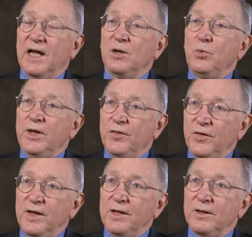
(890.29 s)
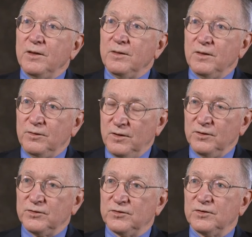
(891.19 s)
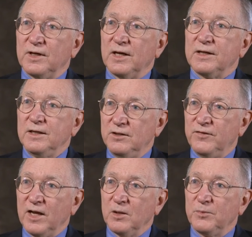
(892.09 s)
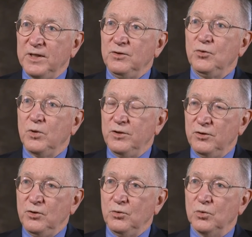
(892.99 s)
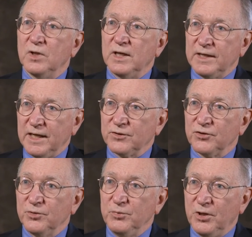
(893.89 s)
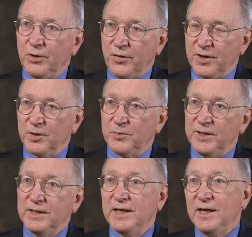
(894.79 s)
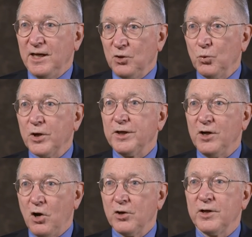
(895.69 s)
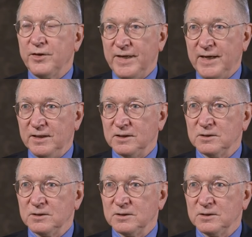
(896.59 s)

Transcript: And we think that this can develop into a new cancer immunotherapy and are working hard on that.